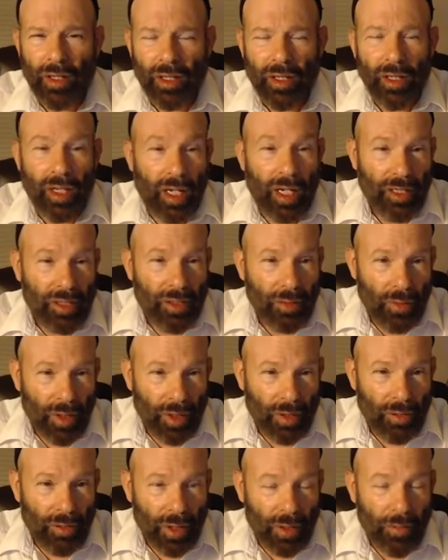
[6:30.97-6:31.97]
Gosh, you
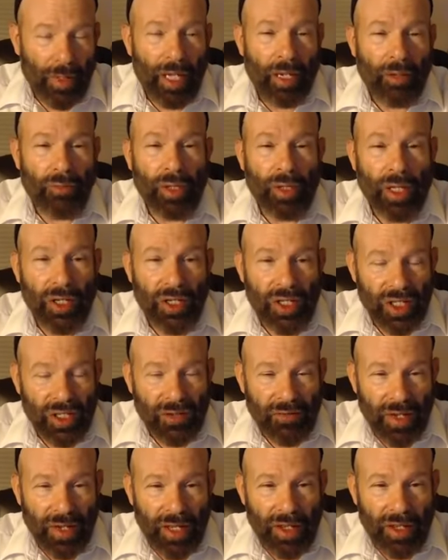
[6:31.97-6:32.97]
want to talk about a religious
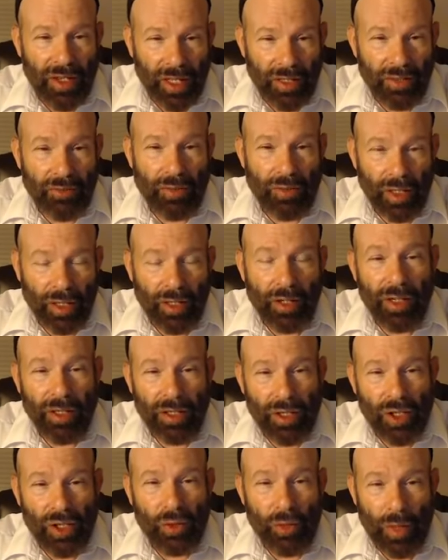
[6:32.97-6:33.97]
faith that's really hard
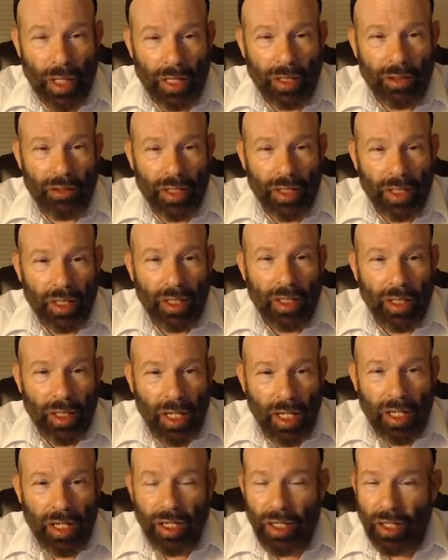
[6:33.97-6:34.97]
to swallow?
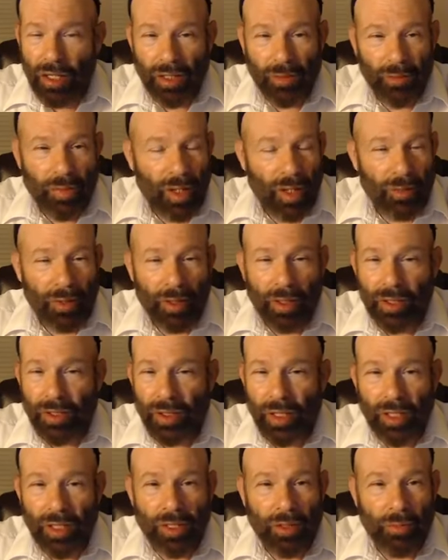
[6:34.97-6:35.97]
Atheism probably
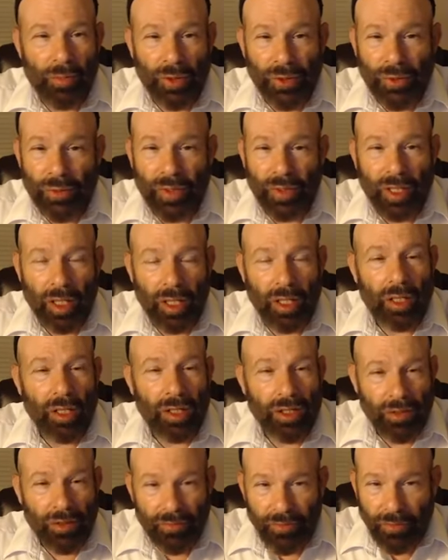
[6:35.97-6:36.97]
is the most
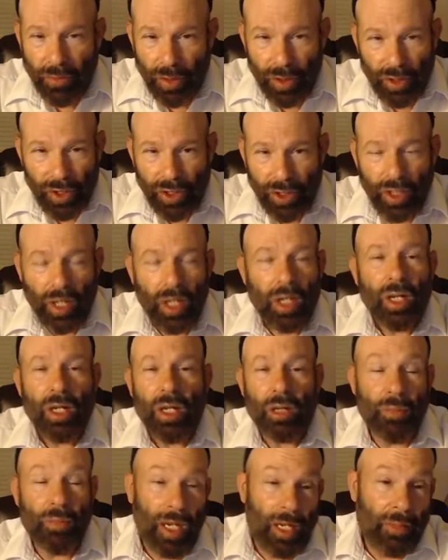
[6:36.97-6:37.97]
ridiculous and foolish,
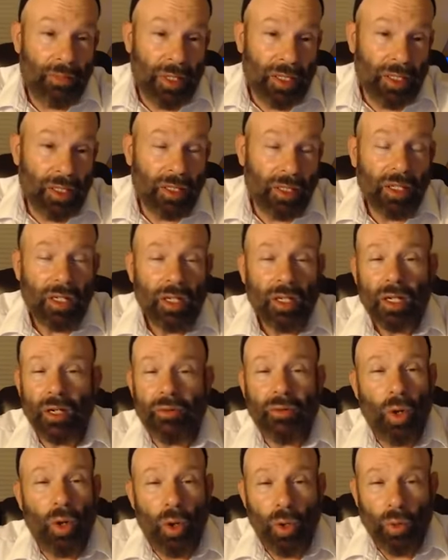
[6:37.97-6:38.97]
in my opinion,
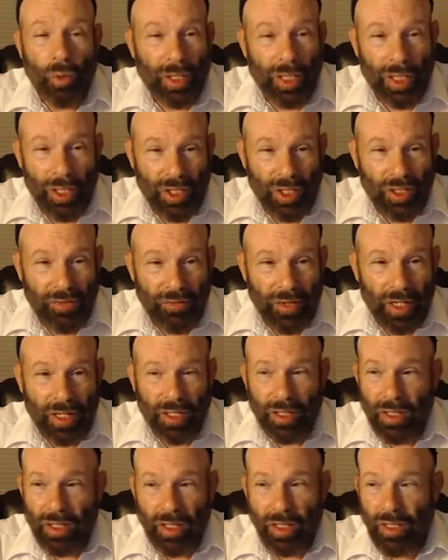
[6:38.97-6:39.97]
of all religious
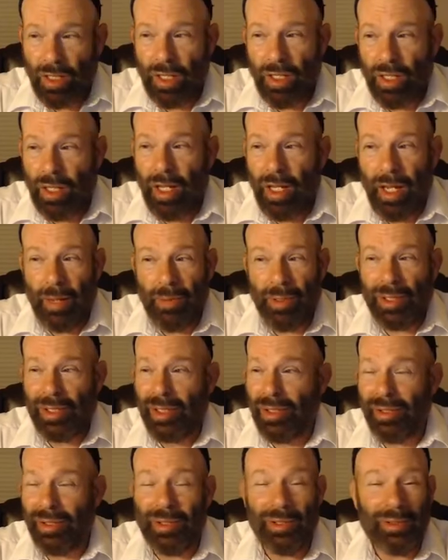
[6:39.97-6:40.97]
faiths. It
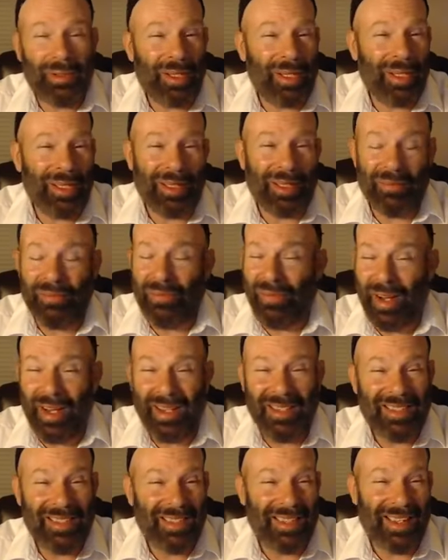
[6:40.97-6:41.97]
absolutely
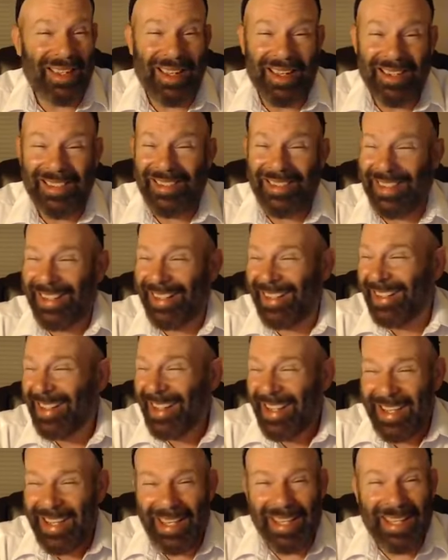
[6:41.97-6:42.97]
defies logic
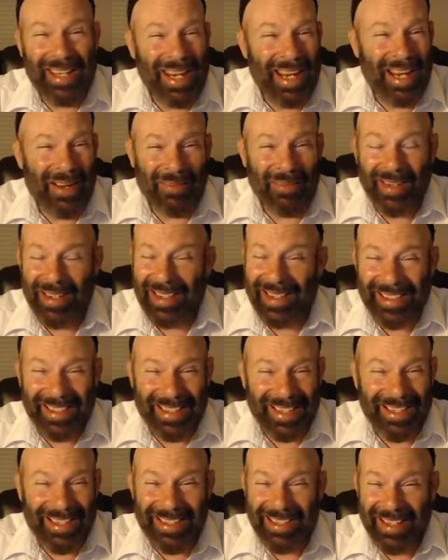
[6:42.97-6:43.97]
in every
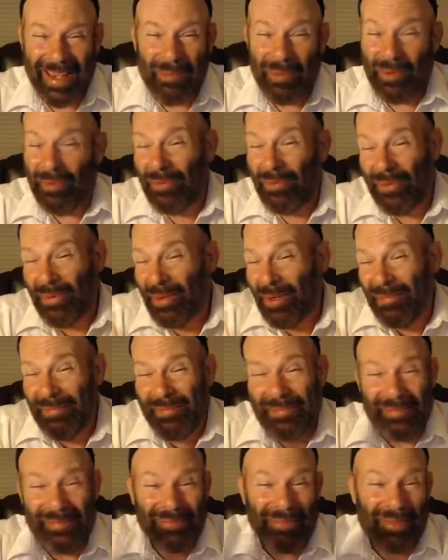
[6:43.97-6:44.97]
shape and form.
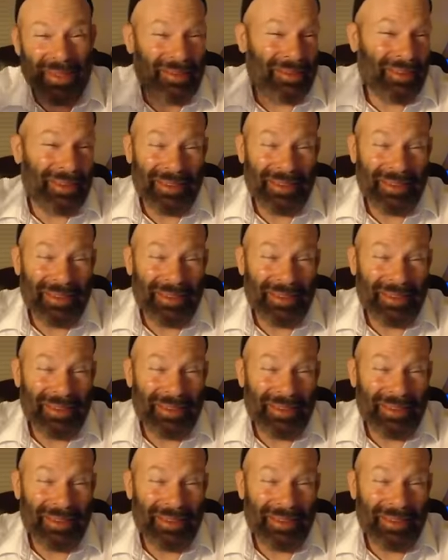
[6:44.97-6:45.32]
But